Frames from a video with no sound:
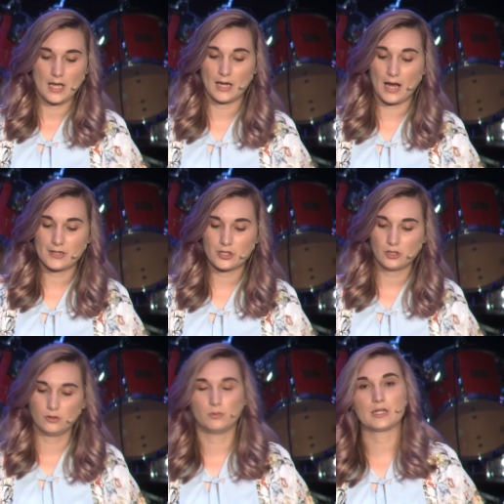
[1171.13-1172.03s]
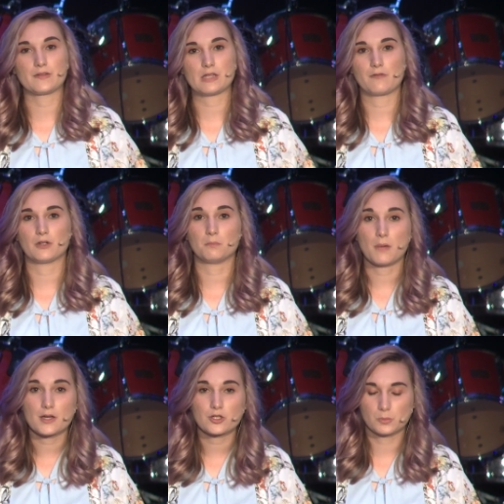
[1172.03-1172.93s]
And I too would have suffered
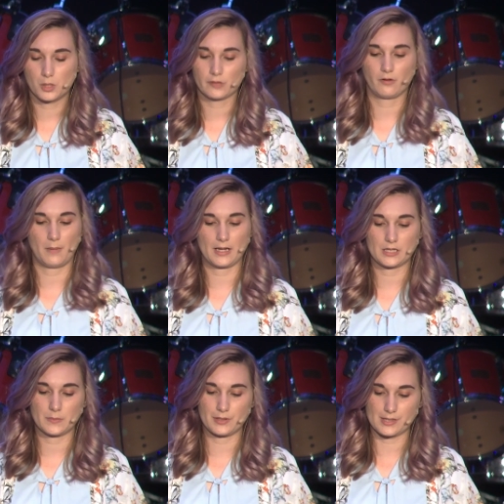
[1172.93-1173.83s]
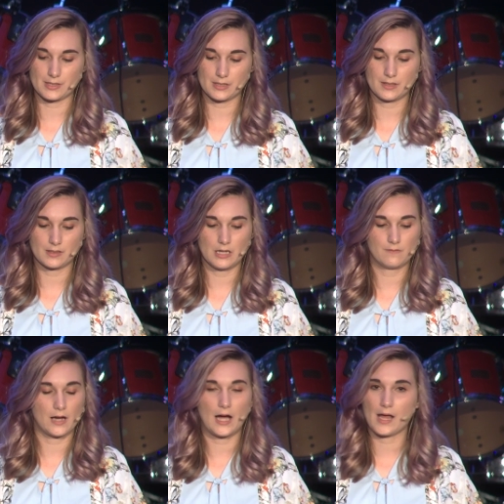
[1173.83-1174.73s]
much more from my experiences
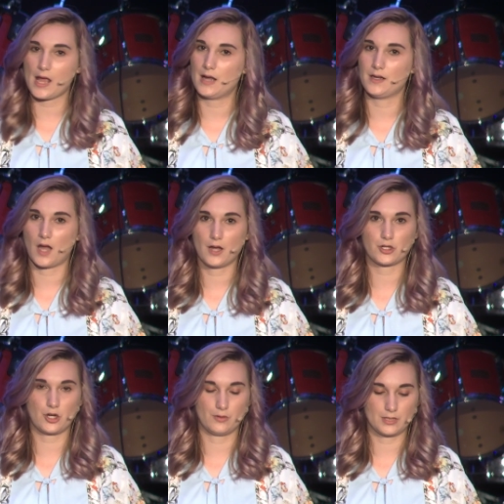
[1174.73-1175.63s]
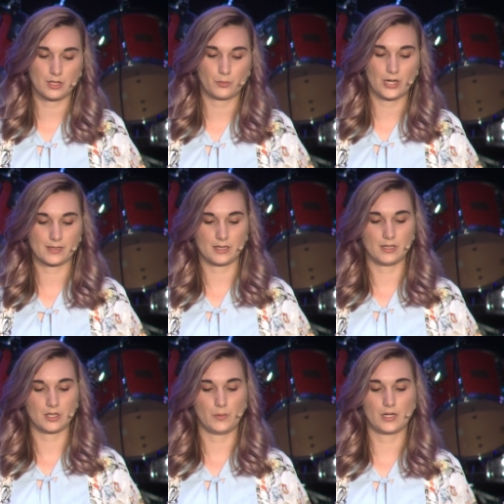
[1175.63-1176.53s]
if I had not chosen to press
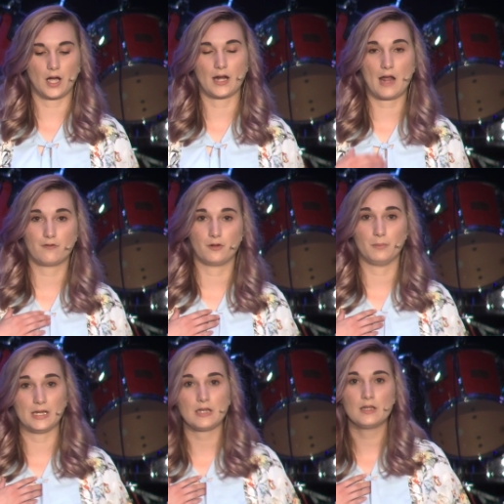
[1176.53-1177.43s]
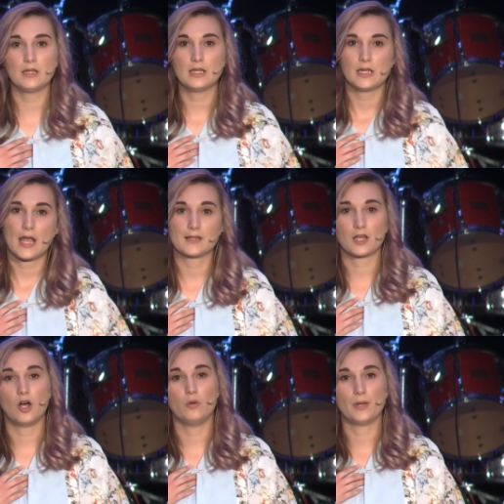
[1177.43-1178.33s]
into what God had for me and
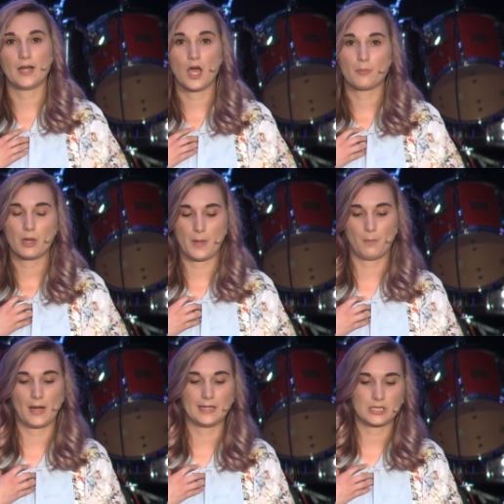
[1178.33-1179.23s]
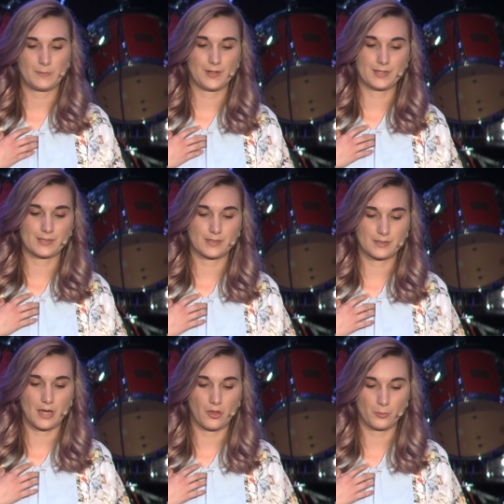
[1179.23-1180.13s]
to open up about my
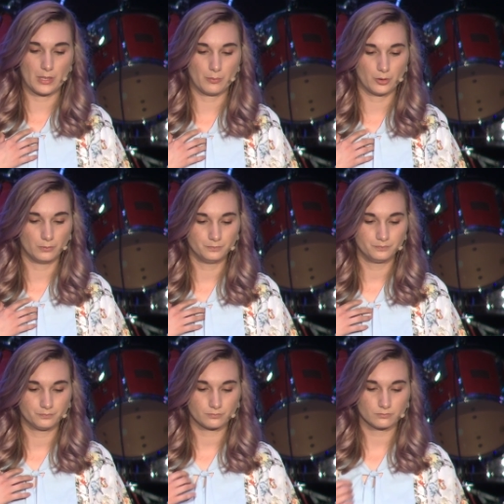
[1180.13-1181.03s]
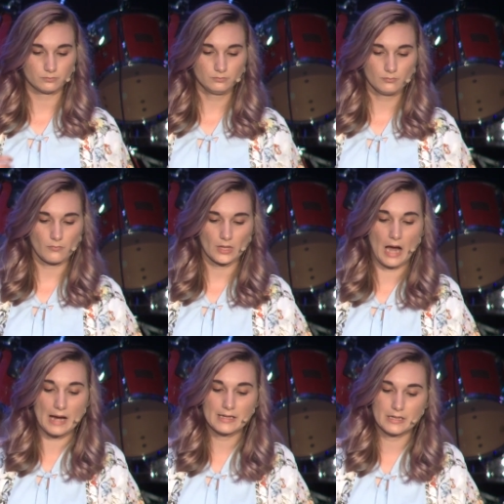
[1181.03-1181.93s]
experiences to other people.
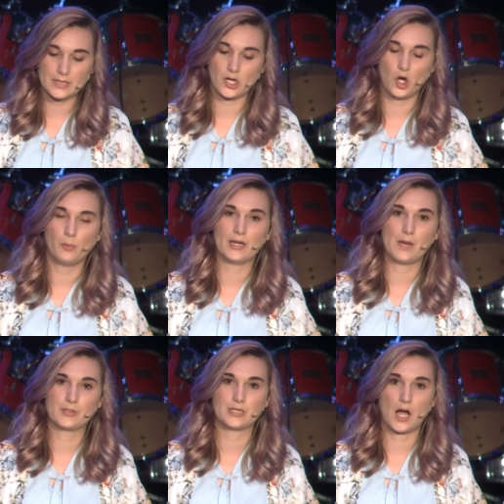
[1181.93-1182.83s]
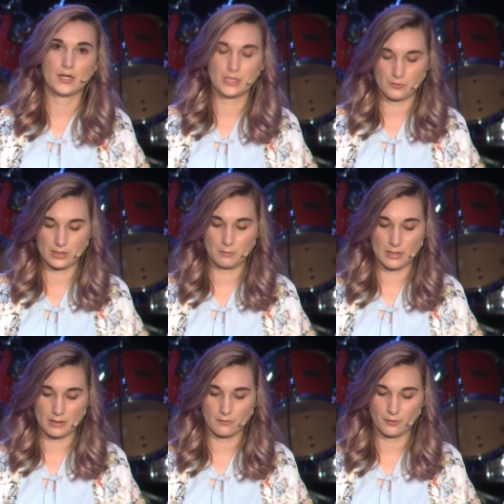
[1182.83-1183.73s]
I needed to open up to God using
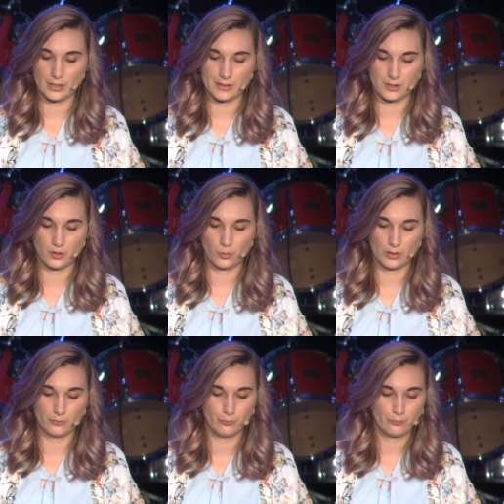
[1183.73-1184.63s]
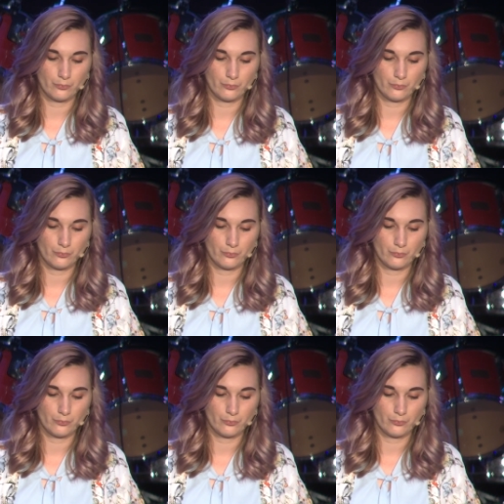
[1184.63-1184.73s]
me for his goodwill.